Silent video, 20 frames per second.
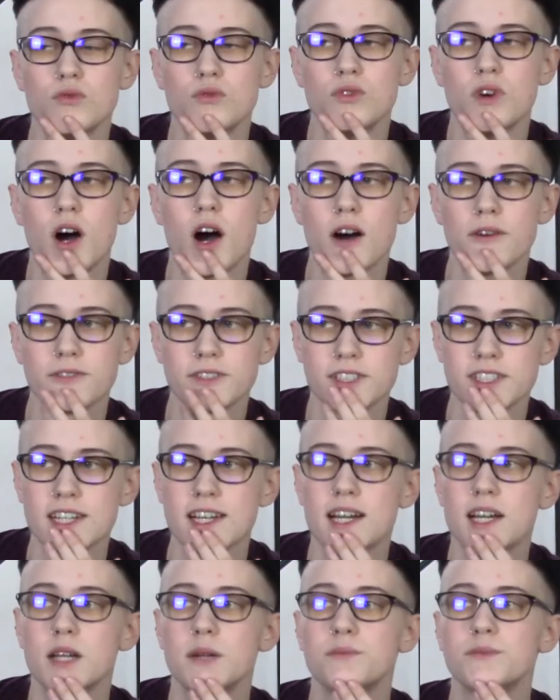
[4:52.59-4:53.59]

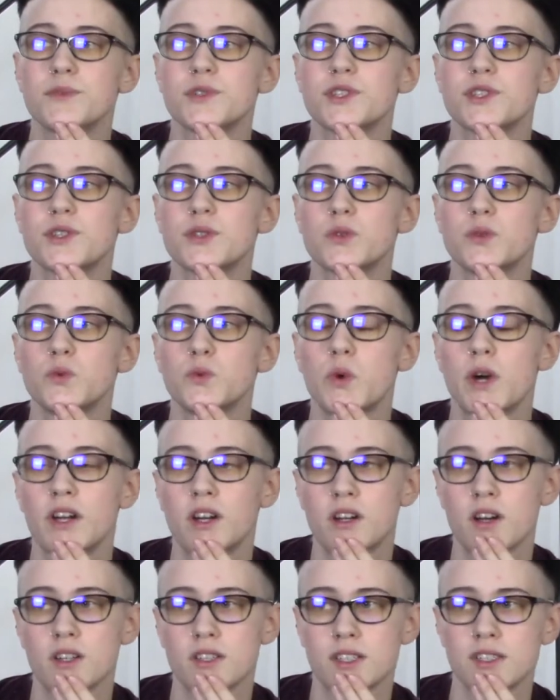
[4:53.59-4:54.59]
Oftentimes when an
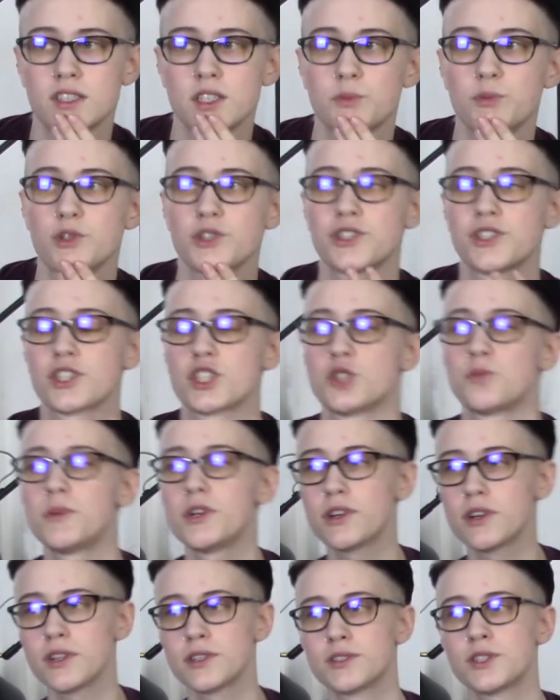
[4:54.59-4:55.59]
autistic person
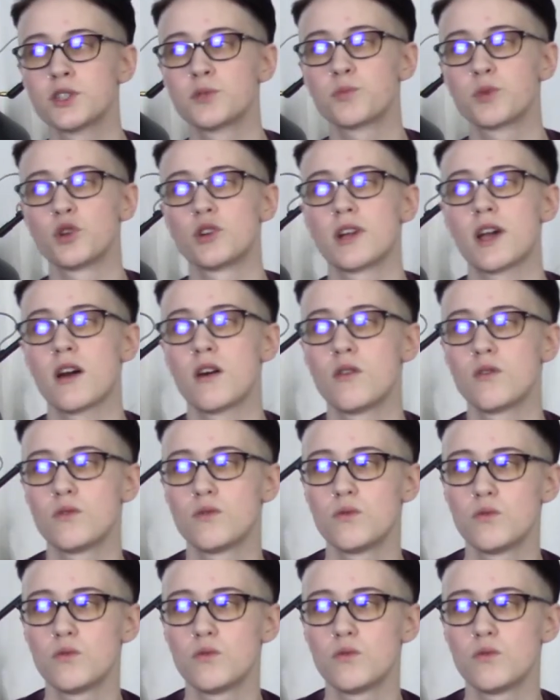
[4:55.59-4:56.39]
experiences burnout,